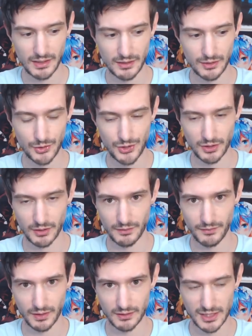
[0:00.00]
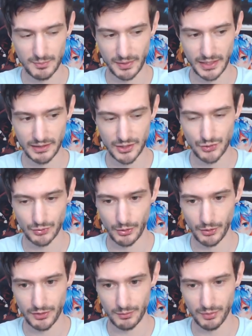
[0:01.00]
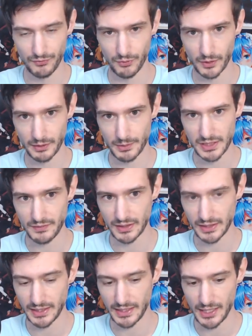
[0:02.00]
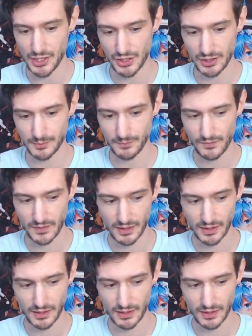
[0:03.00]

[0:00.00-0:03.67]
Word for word: you should have displayed the truth before there was even a litigation.